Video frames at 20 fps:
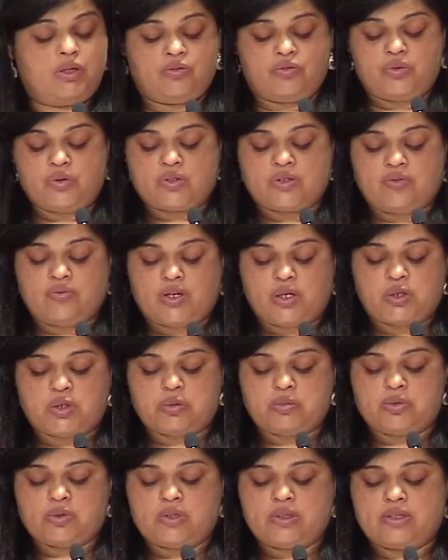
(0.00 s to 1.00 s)
fruits and
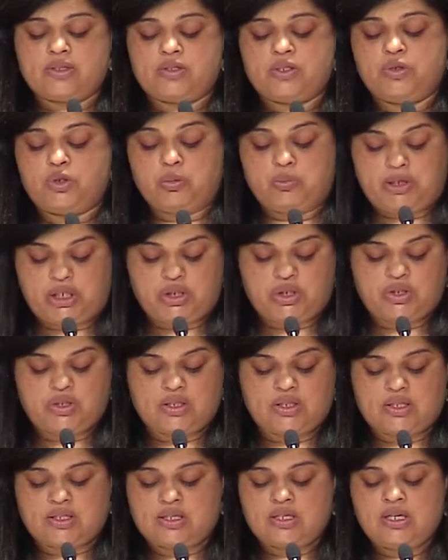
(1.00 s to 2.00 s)
vegetables to
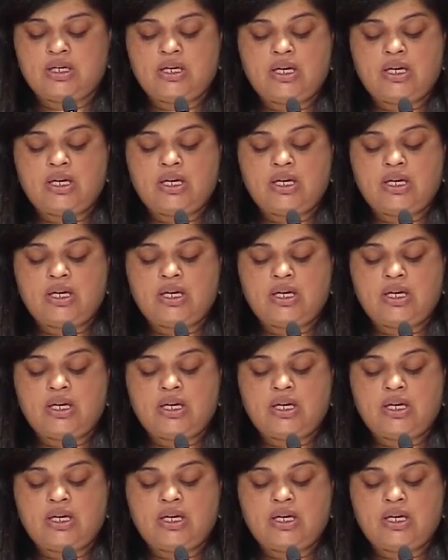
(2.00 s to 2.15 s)
patients,